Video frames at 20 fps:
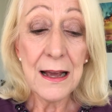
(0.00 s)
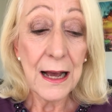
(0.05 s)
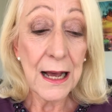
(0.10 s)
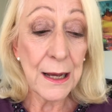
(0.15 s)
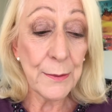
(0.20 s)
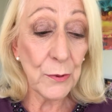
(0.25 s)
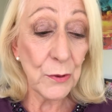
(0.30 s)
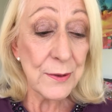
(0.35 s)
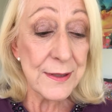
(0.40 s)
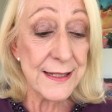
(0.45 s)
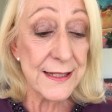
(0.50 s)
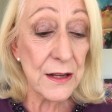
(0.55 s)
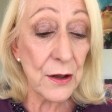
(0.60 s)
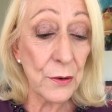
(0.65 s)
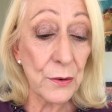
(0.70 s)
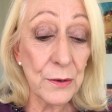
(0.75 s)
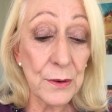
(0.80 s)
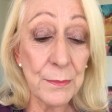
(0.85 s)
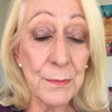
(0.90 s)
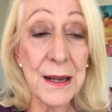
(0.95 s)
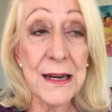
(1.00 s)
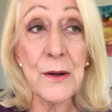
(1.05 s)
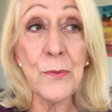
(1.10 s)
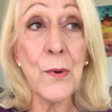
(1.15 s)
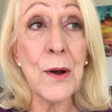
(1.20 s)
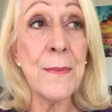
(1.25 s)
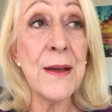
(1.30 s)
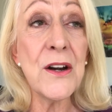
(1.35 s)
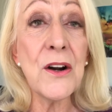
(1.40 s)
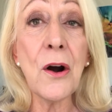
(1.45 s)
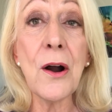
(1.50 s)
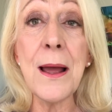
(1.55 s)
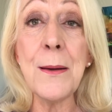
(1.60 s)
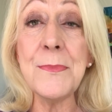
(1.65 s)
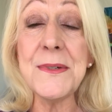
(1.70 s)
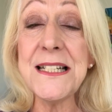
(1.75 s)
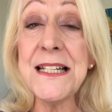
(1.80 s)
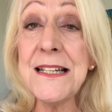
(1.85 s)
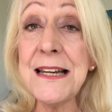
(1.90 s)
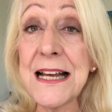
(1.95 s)
Um, also, many women are
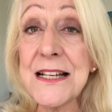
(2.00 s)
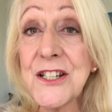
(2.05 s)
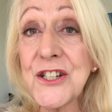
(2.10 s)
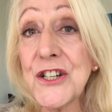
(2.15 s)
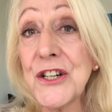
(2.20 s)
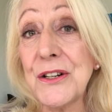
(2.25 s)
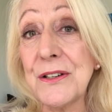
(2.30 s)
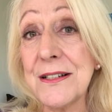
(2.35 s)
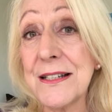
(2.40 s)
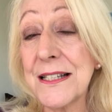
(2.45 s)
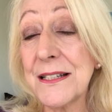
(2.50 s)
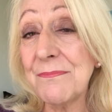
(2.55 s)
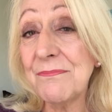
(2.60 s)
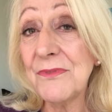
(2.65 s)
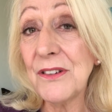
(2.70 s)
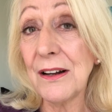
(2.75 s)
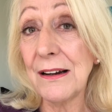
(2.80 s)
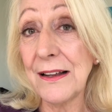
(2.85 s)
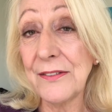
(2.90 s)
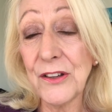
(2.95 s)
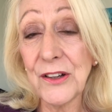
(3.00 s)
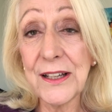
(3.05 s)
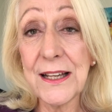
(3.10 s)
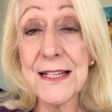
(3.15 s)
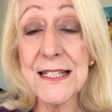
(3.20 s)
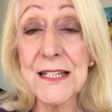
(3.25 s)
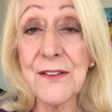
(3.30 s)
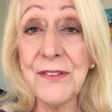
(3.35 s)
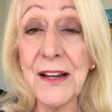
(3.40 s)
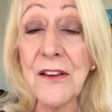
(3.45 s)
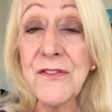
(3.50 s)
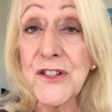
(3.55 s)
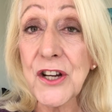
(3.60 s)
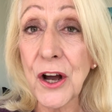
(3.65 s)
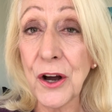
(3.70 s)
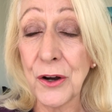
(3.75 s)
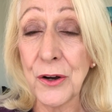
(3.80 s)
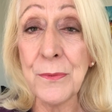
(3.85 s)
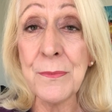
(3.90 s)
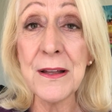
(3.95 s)
empty nesters. Either kids have left
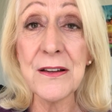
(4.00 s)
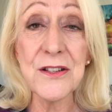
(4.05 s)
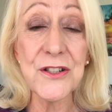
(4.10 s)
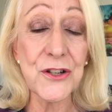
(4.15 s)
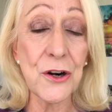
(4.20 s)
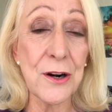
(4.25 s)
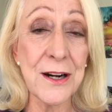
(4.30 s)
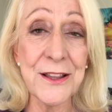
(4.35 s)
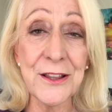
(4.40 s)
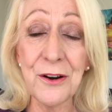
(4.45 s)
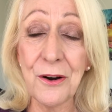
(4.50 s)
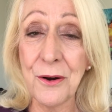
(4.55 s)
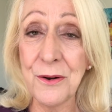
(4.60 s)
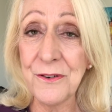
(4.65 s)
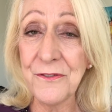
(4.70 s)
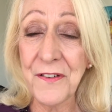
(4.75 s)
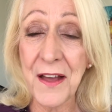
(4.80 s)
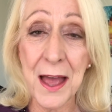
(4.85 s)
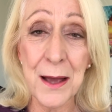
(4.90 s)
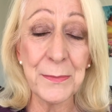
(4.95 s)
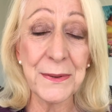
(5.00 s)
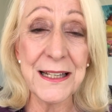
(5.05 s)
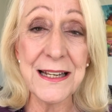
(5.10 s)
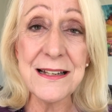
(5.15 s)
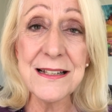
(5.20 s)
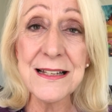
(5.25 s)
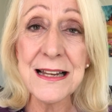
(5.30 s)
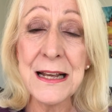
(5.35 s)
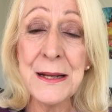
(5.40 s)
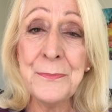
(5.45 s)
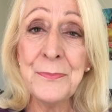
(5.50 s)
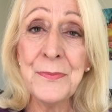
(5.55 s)
home, they're starting their own families,